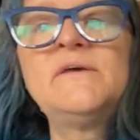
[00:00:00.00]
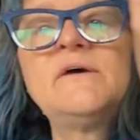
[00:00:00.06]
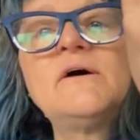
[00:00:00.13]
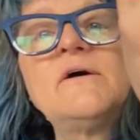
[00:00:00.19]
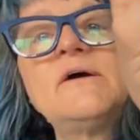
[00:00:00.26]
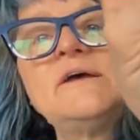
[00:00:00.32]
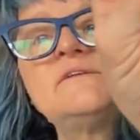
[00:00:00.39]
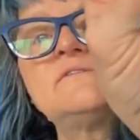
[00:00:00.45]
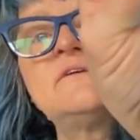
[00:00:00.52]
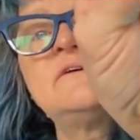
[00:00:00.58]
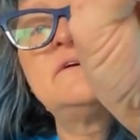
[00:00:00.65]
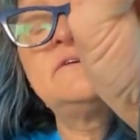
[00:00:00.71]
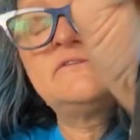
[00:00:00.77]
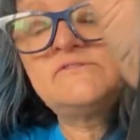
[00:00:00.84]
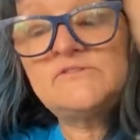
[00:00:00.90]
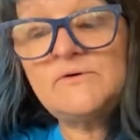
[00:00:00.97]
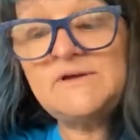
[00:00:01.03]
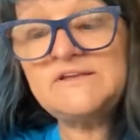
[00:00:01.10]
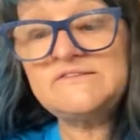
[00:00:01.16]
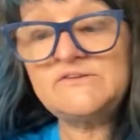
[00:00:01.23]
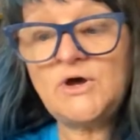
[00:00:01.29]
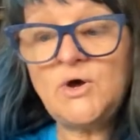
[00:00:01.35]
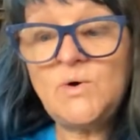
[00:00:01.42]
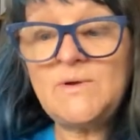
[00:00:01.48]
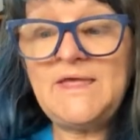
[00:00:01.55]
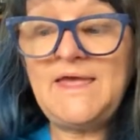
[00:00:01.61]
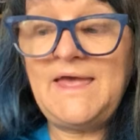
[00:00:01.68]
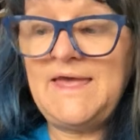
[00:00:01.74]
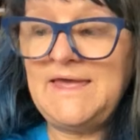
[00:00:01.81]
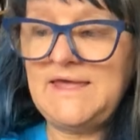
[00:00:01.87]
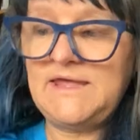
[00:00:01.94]
All right, so it's
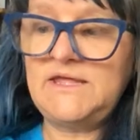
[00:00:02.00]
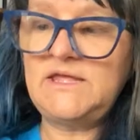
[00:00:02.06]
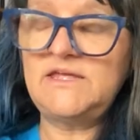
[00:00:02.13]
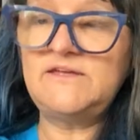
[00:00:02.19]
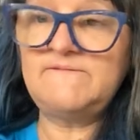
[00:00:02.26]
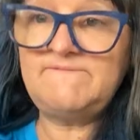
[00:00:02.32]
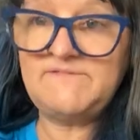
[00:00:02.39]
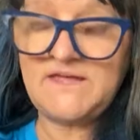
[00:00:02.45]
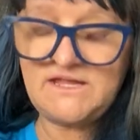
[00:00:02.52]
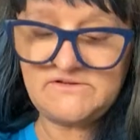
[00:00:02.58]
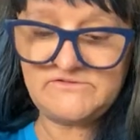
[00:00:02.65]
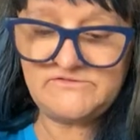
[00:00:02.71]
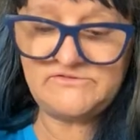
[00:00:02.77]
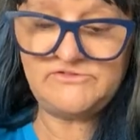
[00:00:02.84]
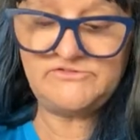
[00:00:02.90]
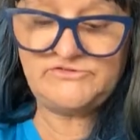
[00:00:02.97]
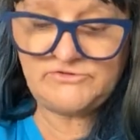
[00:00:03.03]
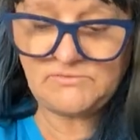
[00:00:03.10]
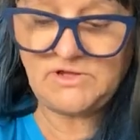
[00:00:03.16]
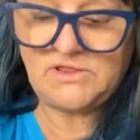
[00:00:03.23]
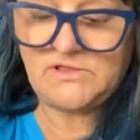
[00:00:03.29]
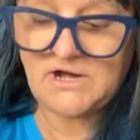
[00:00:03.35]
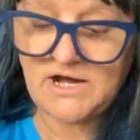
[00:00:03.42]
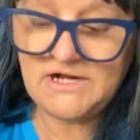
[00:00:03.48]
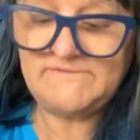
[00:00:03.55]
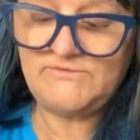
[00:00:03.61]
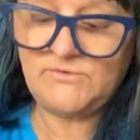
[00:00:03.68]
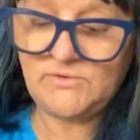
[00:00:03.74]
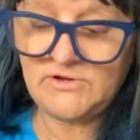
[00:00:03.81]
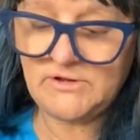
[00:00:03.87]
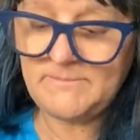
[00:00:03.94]
okay if they do a lot of
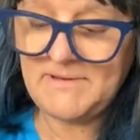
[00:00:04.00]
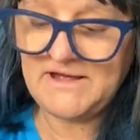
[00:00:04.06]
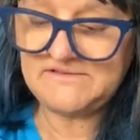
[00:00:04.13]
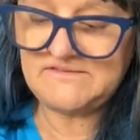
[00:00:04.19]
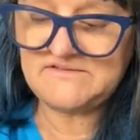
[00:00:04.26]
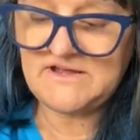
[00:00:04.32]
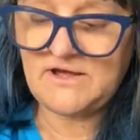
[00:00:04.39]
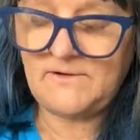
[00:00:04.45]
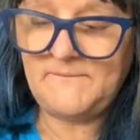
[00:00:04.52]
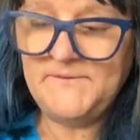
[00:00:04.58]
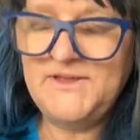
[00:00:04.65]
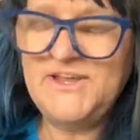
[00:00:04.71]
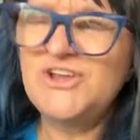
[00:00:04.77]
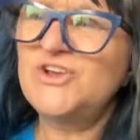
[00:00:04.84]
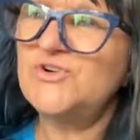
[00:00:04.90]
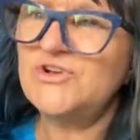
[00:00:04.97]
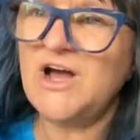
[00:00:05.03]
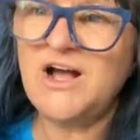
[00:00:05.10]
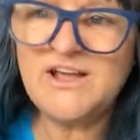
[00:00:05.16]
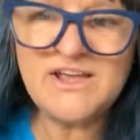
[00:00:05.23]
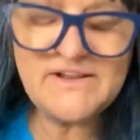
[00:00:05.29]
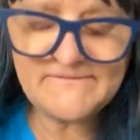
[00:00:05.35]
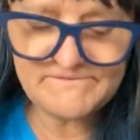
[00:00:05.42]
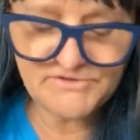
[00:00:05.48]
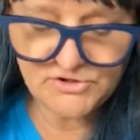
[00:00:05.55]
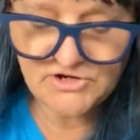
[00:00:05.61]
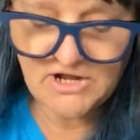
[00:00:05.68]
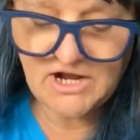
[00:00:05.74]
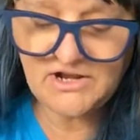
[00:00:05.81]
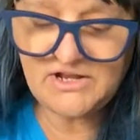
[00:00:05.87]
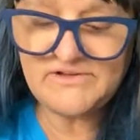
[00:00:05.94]
oil pastel. They're not
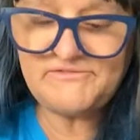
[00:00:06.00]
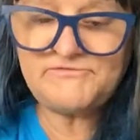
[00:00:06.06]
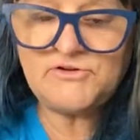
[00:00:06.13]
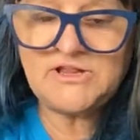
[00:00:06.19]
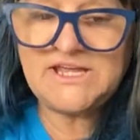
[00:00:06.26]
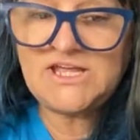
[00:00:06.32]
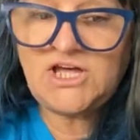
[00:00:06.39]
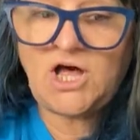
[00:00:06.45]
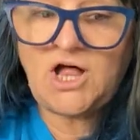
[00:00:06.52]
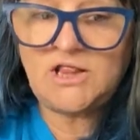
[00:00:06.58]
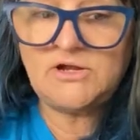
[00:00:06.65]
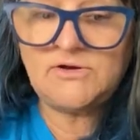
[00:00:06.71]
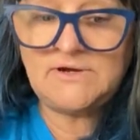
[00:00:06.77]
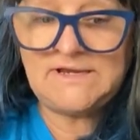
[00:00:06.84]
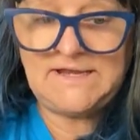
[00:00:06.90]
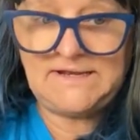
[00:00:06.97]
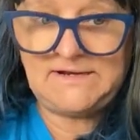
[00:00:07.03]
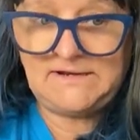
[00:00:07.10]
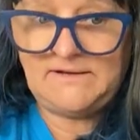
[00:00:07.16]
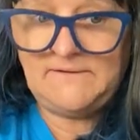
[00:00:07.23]
gonna fully color in